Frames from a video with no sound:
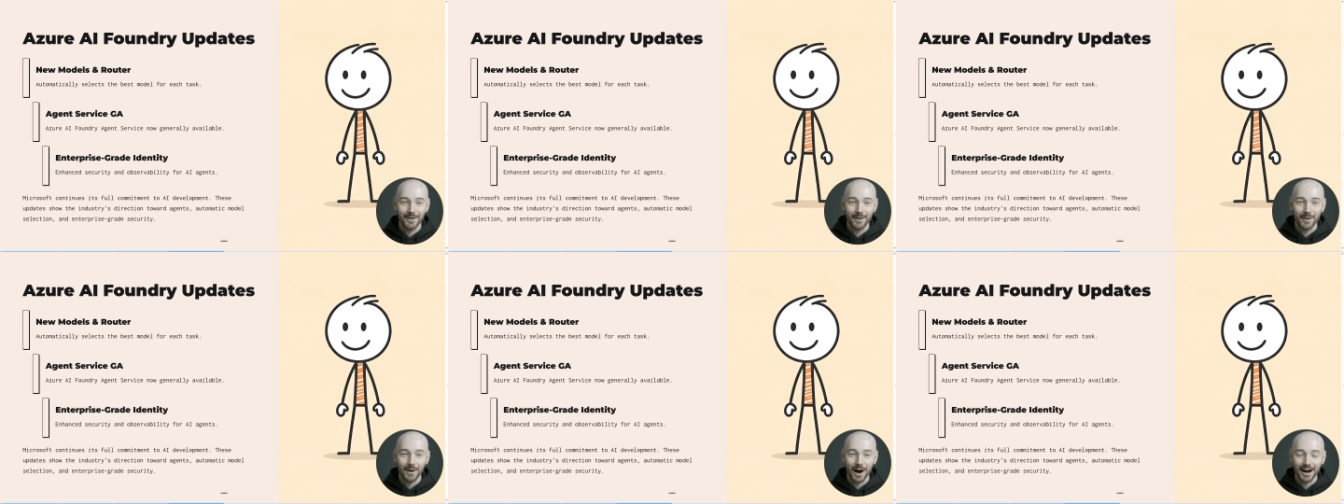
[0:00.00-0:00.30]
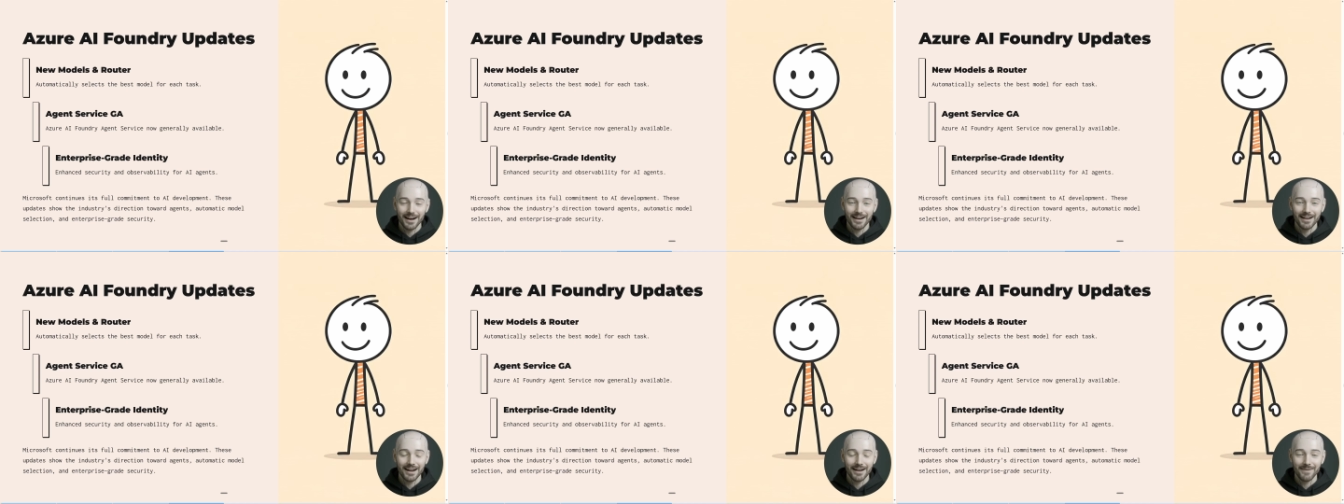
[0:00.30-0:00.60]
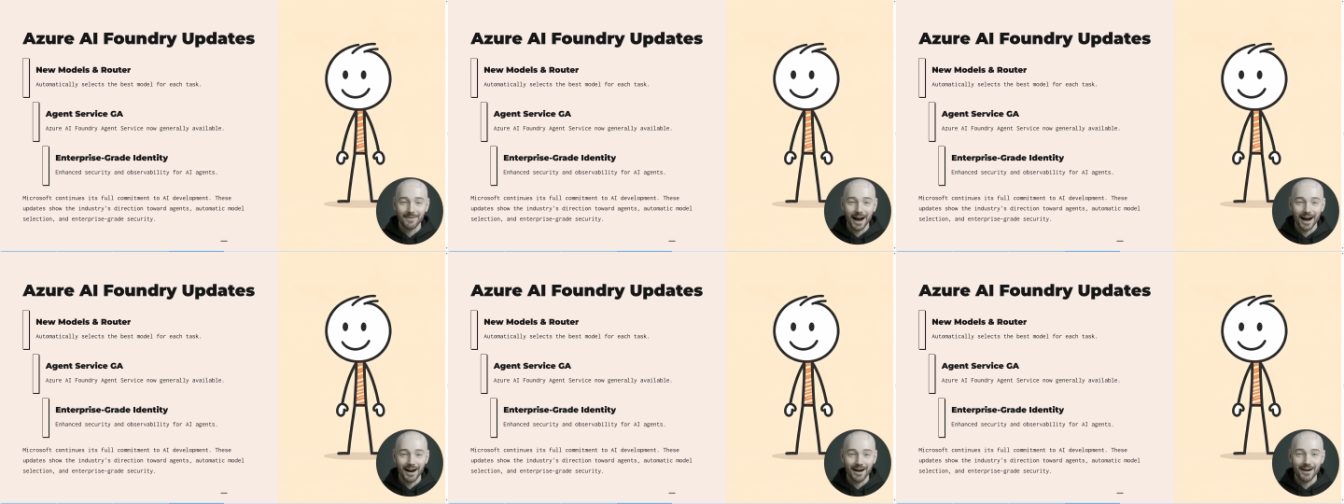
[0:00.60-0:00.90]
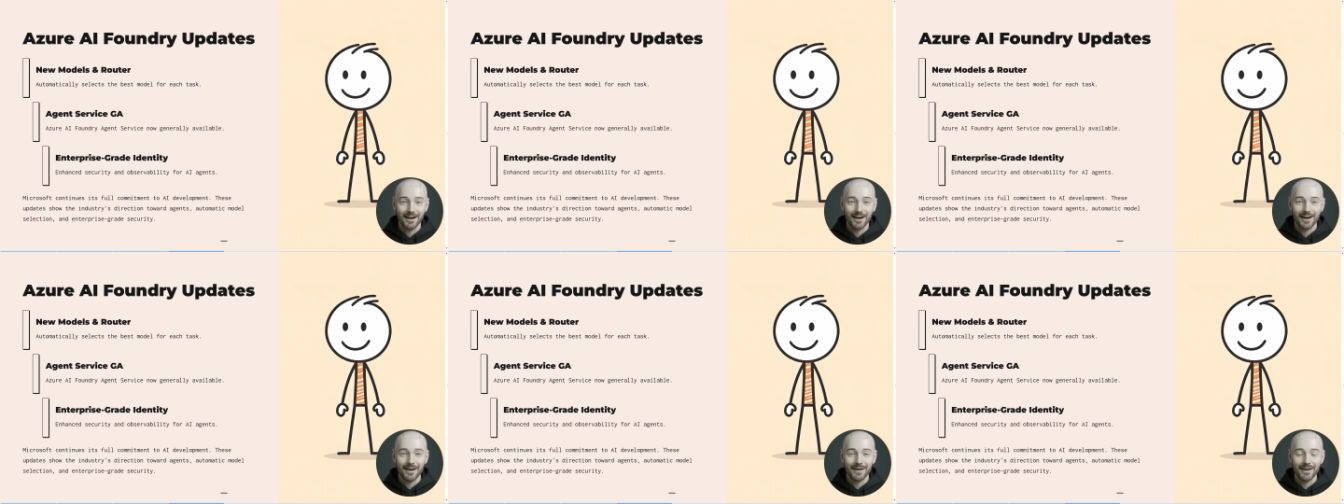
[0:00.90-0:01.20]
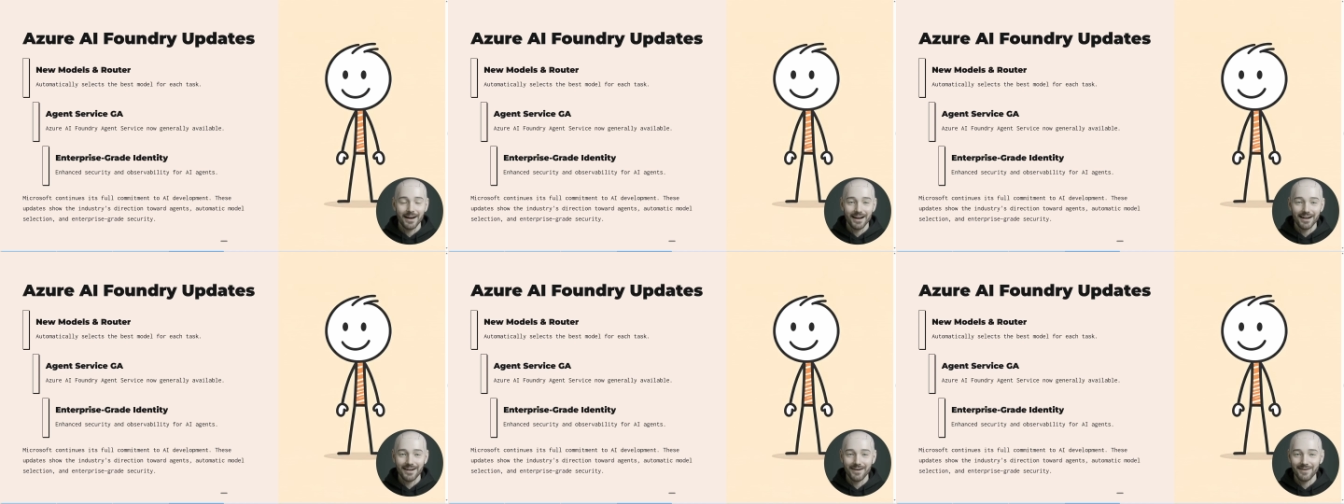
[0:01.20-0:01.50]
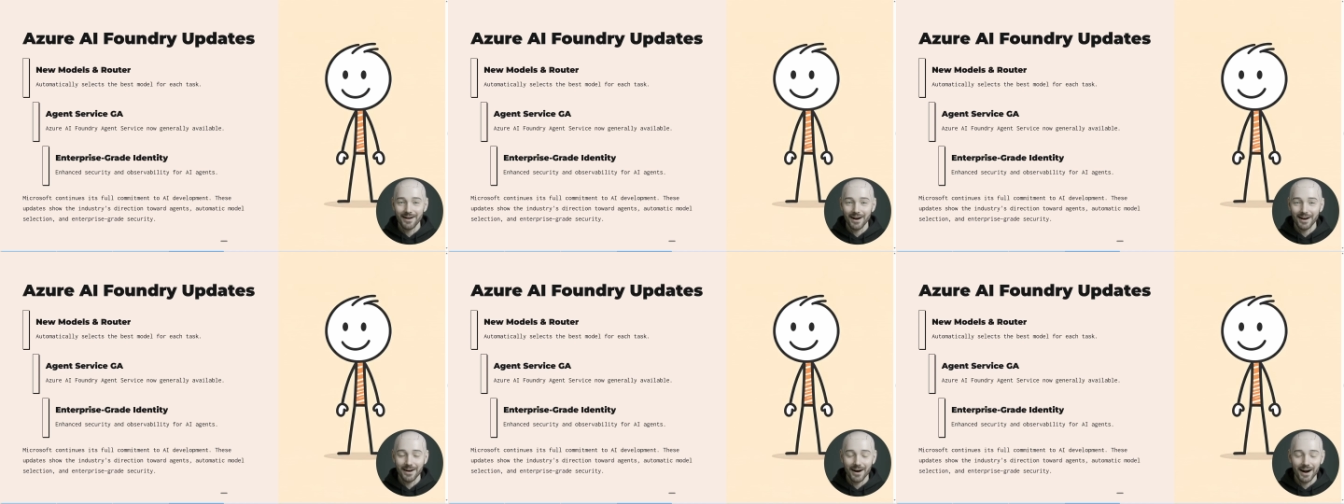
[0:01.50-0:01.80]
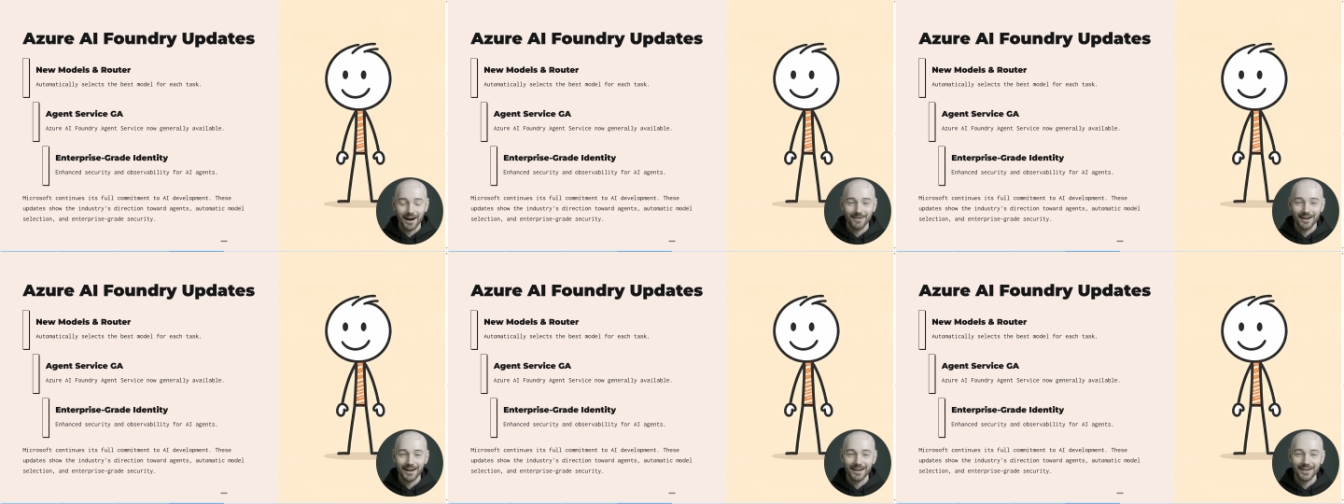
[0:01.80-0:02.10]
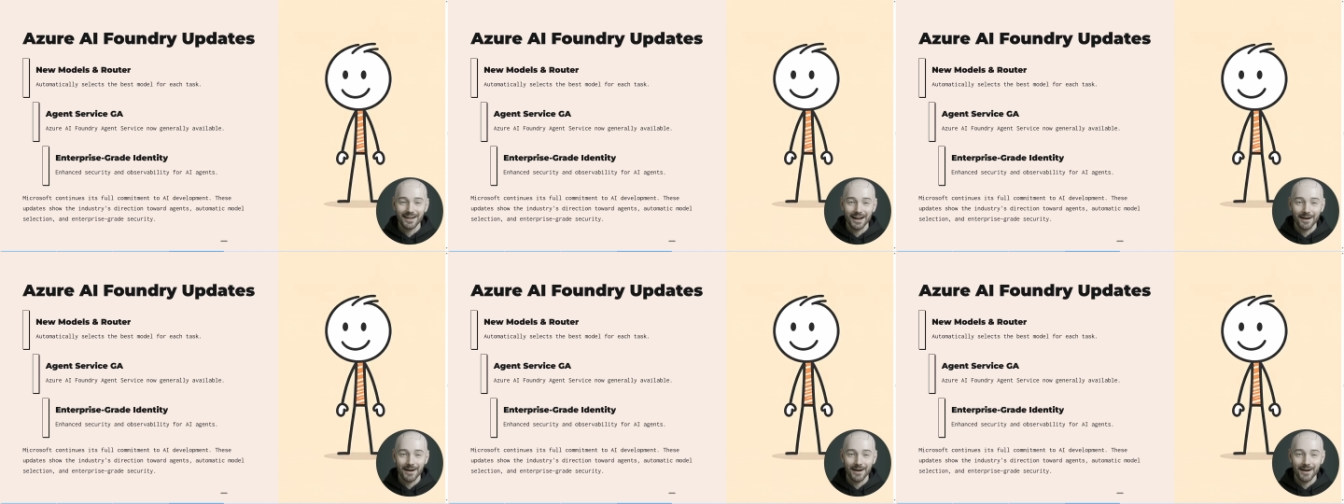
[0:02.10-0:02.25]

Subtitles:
Why does this matter? It's further evidence